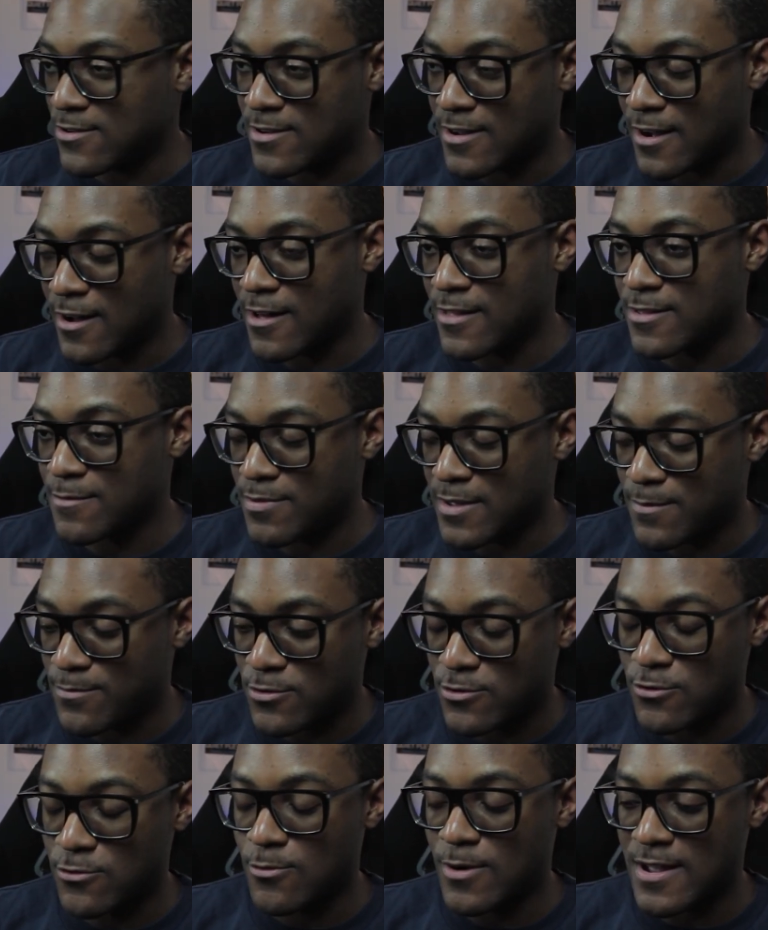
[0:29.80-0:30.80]
you to all the
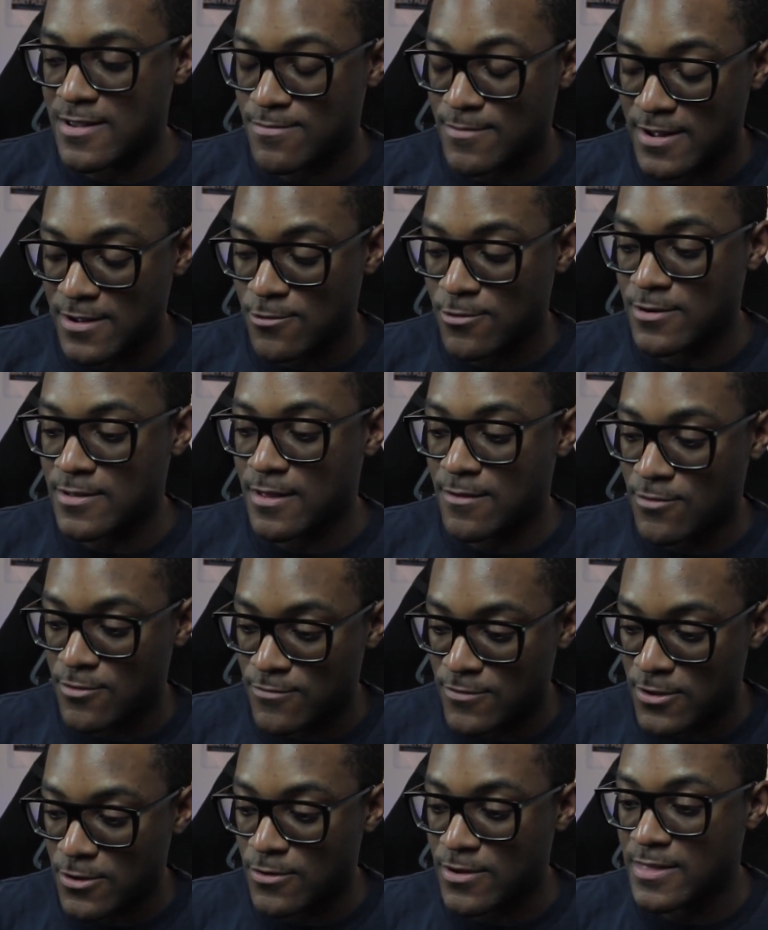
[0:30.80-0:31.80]
people who watched my court level
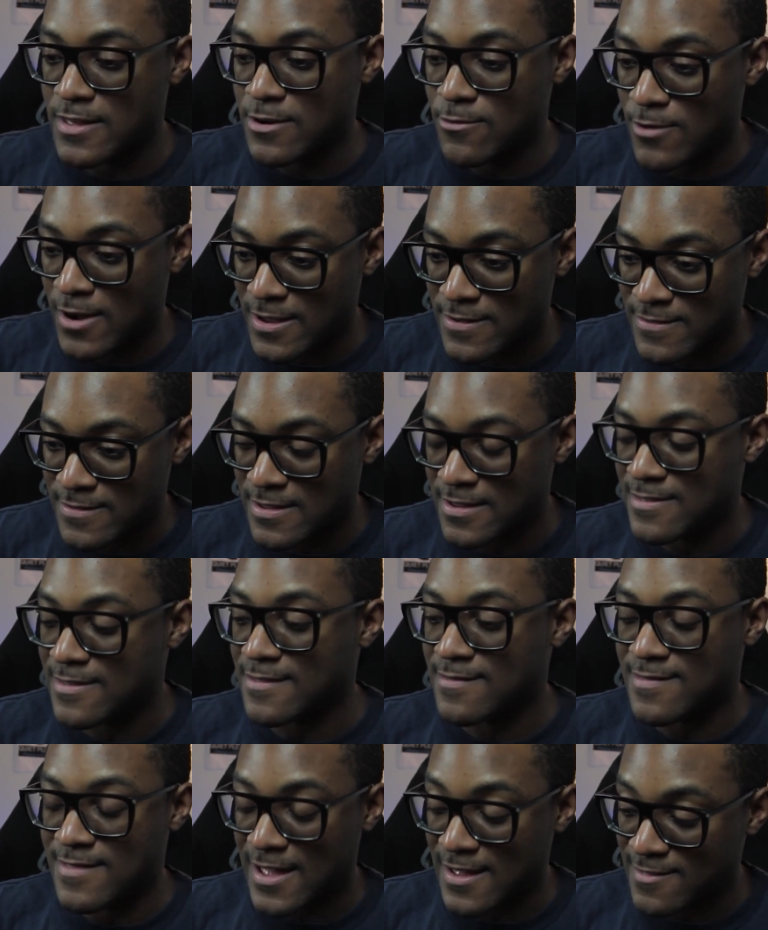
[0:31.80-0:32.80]
view and then watched it,
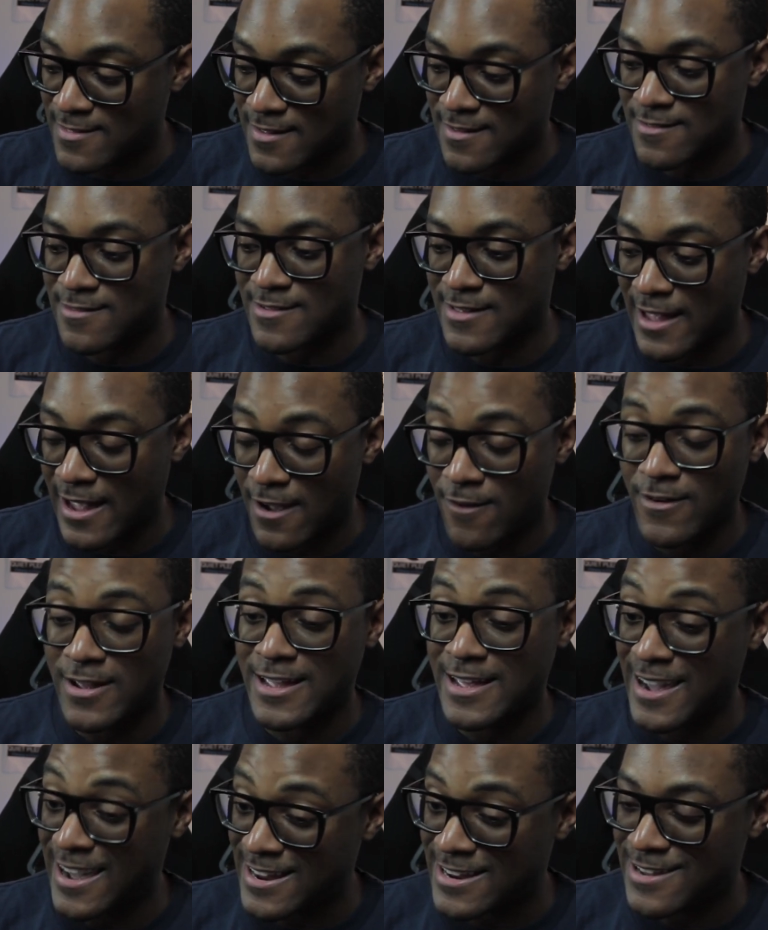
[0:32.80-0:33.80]
because that's actually how I
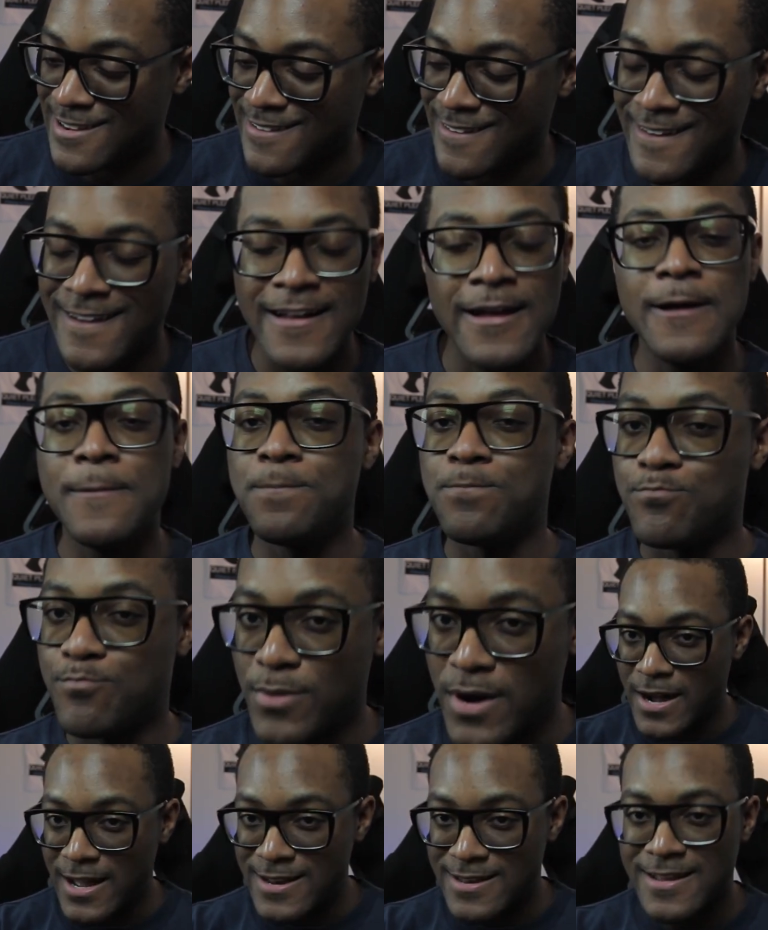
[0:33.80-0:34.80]
got here.
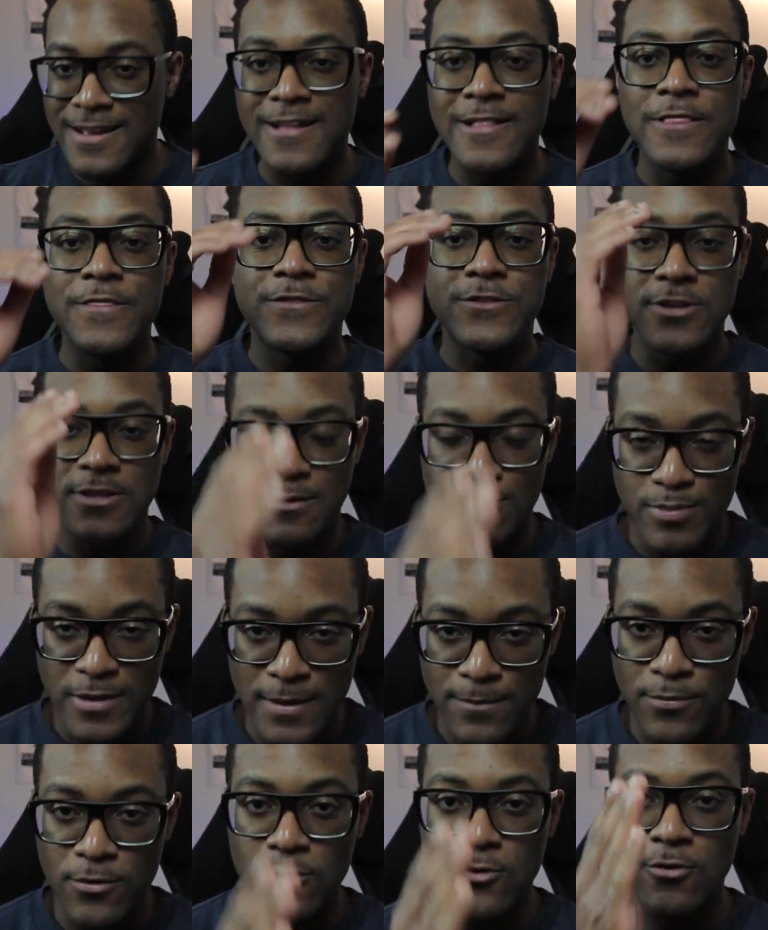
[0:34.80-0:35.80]
But to the
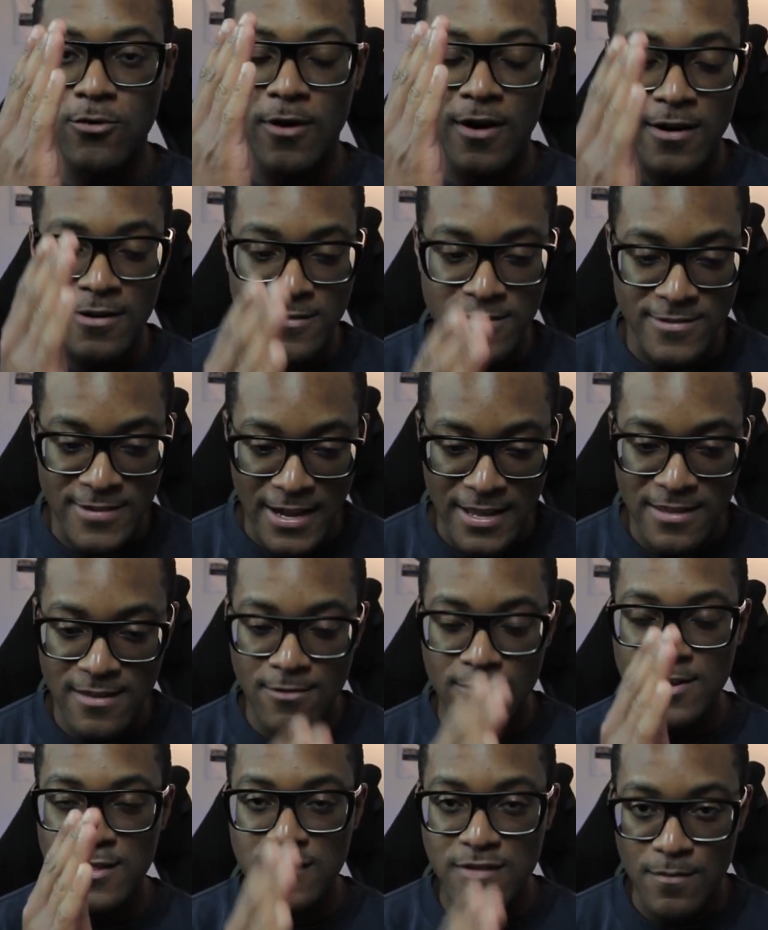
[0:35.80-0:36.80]
people who are
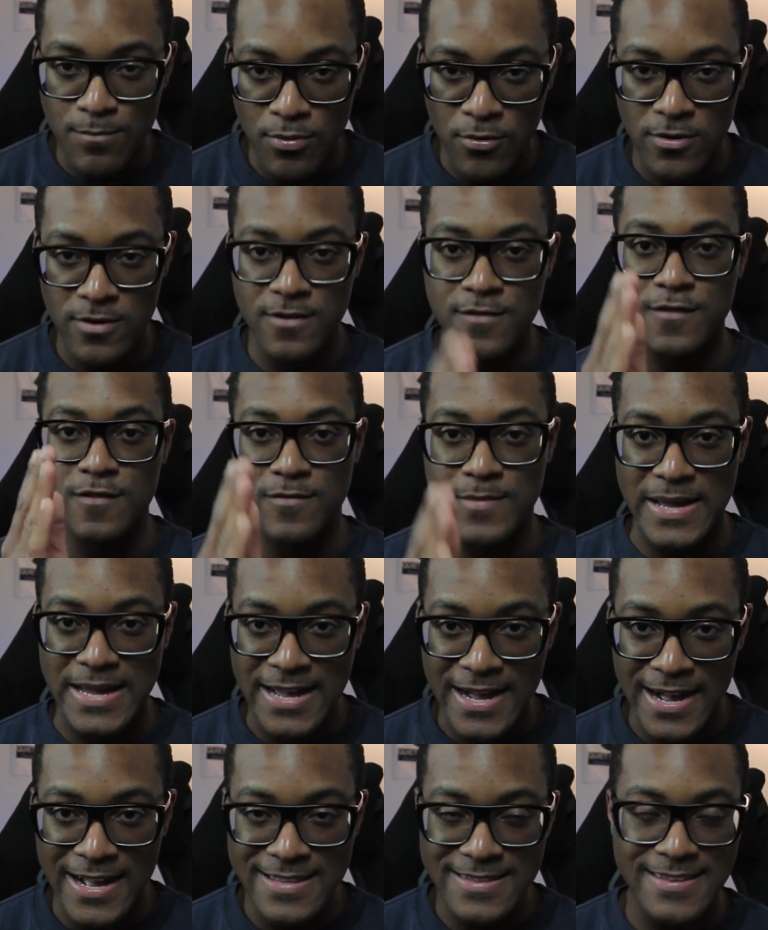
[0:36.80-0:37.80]
genuine supporters of my
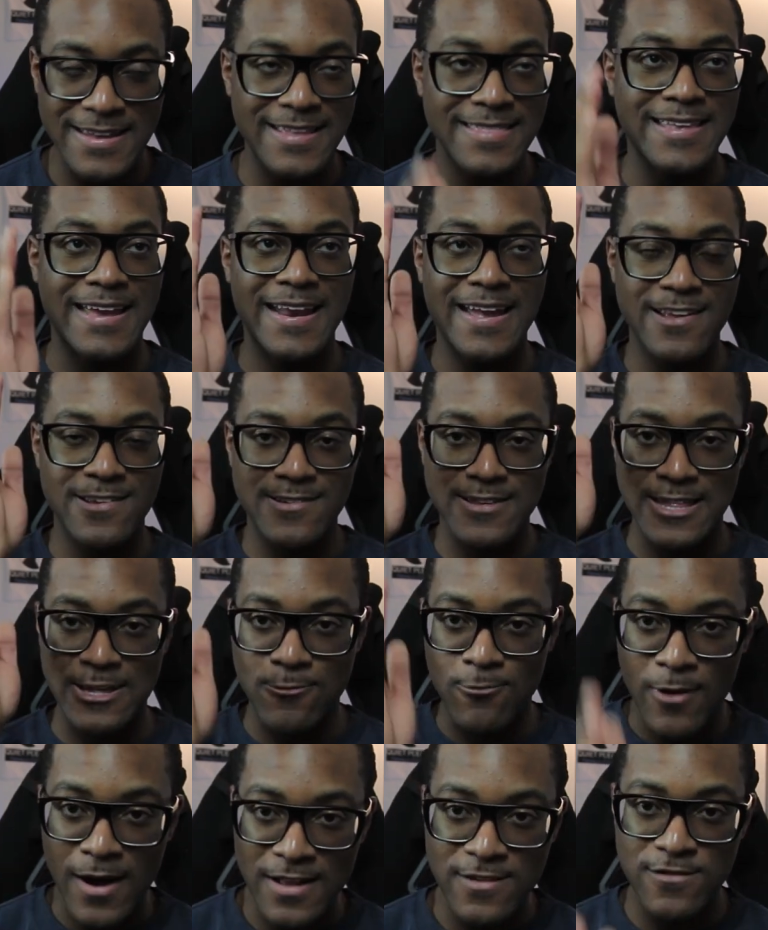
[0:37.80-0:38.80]
content that
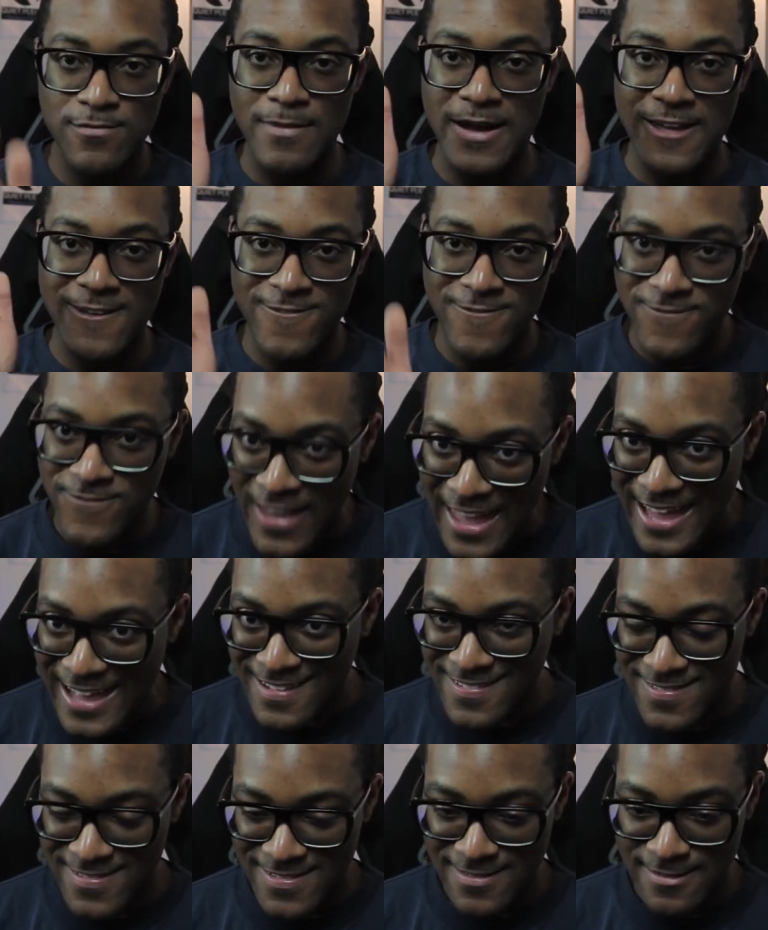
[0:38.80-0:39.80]
actually watch my
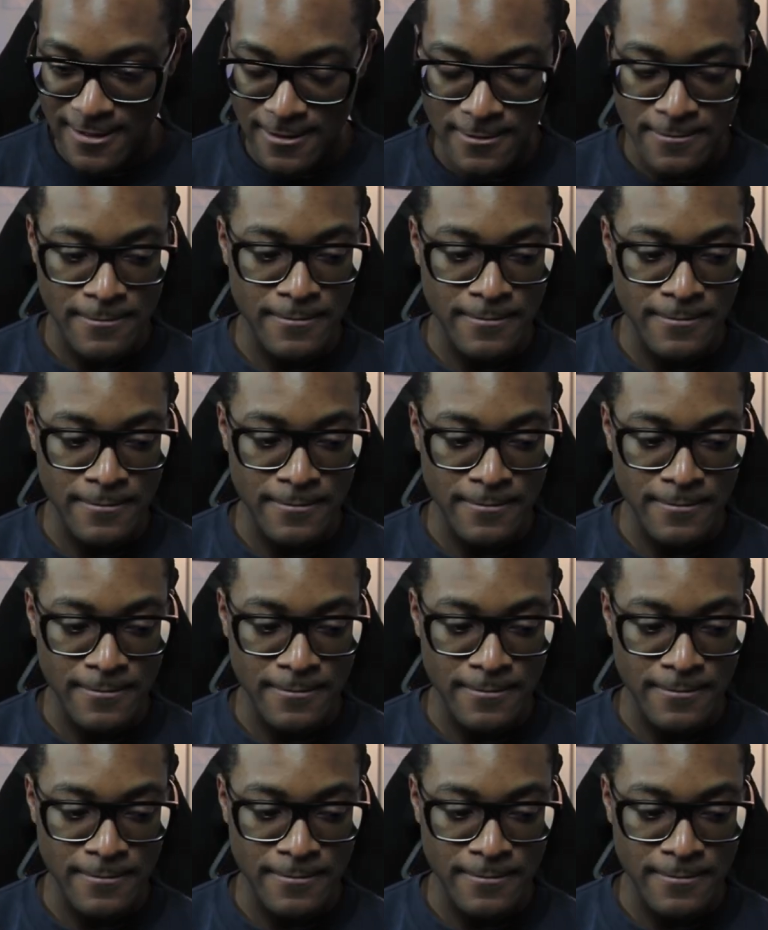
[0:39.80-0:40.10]
face,